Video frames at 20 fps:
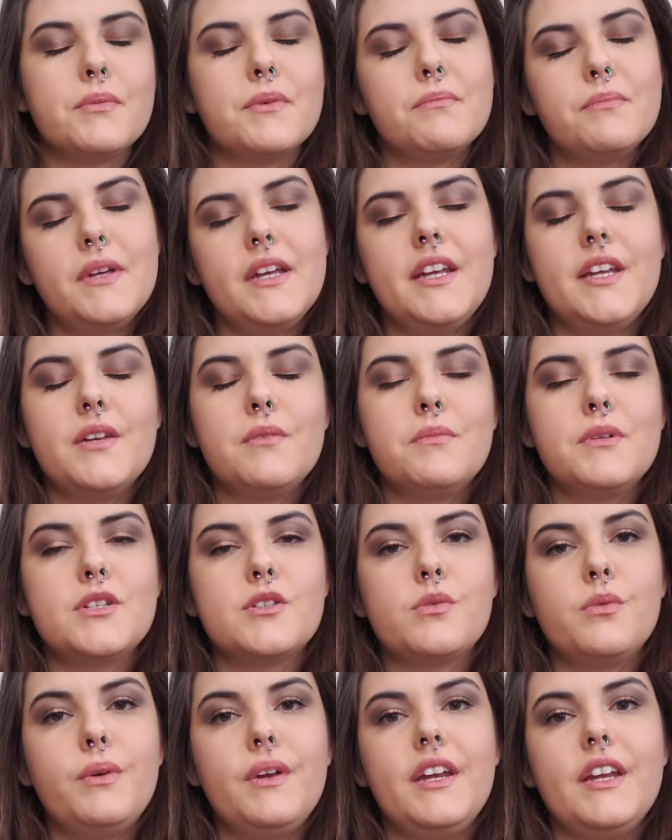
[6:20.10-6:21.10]
being
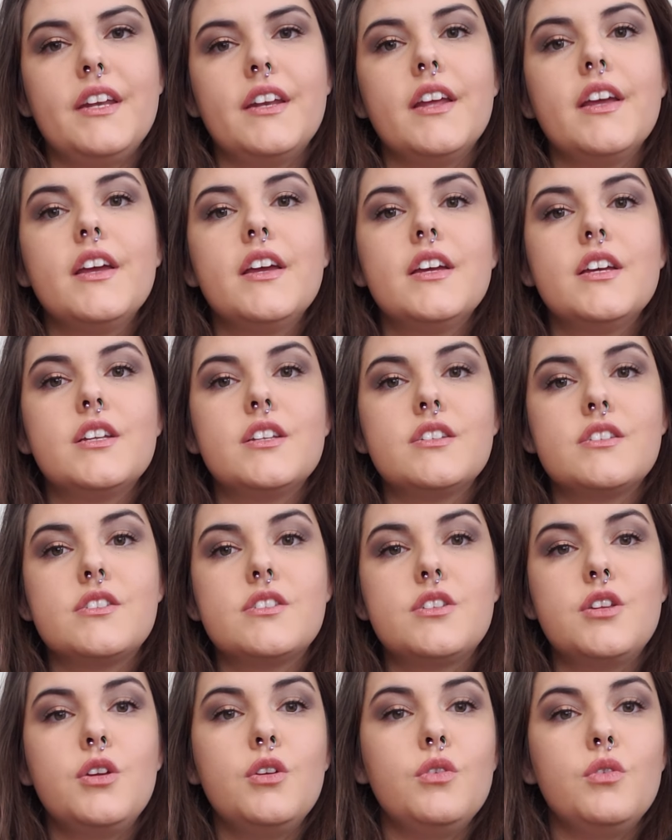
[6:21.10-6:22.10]
between
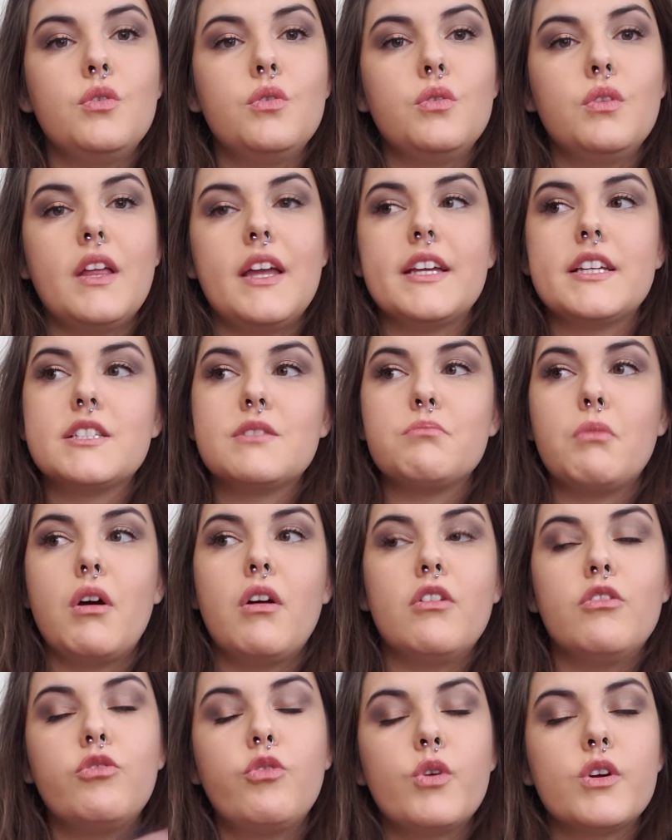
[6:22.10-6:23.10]
two like
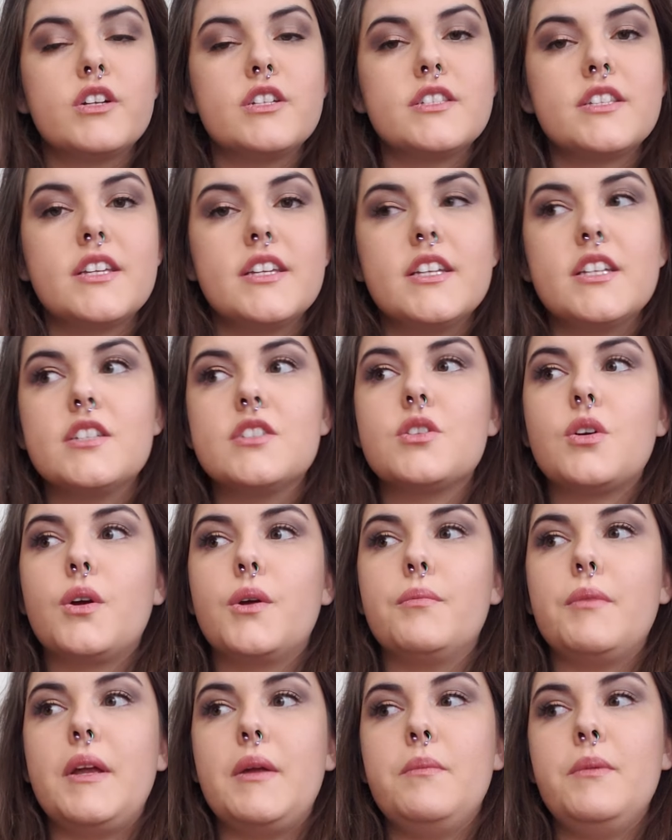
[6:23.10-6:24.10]
small forces, or
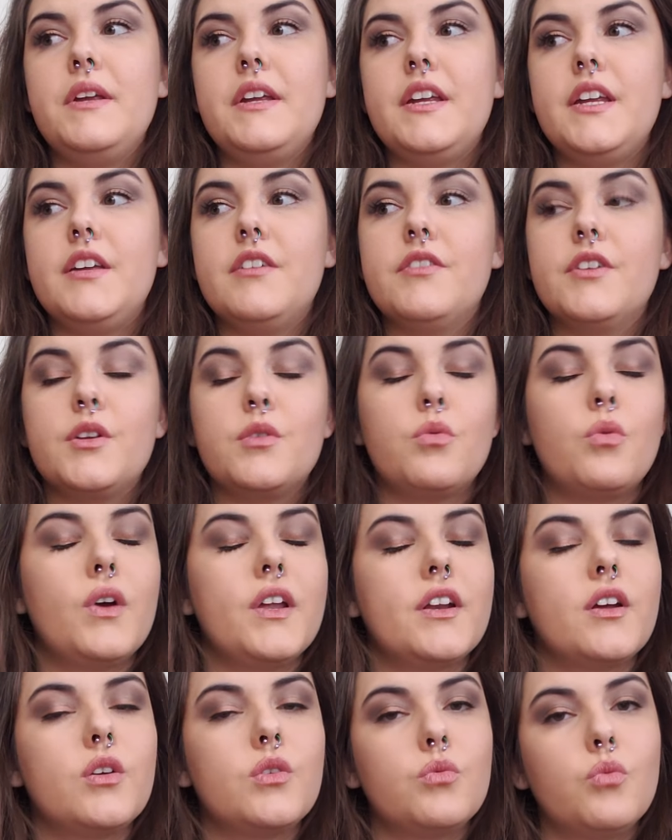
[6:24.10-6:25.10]
maybe even
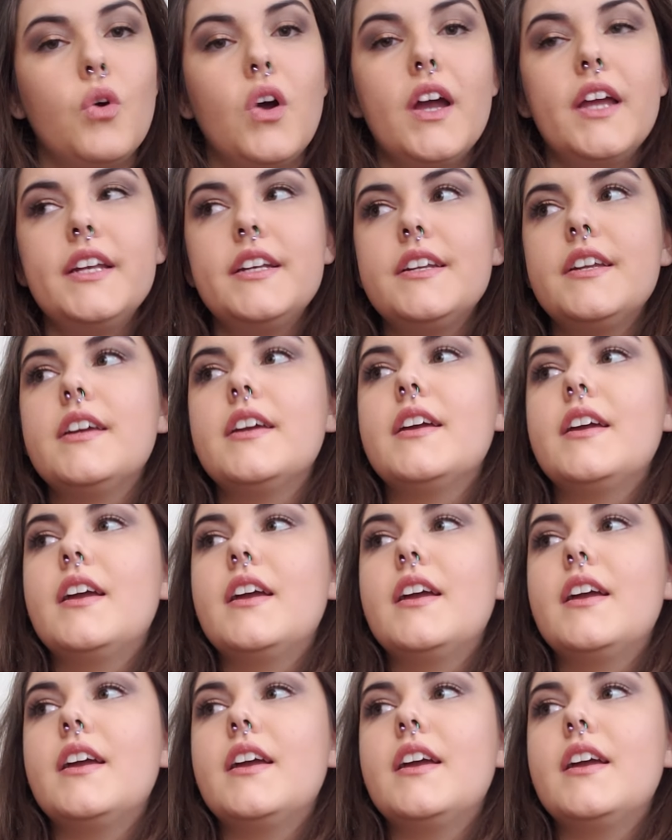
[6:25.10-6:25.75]
one-on-one.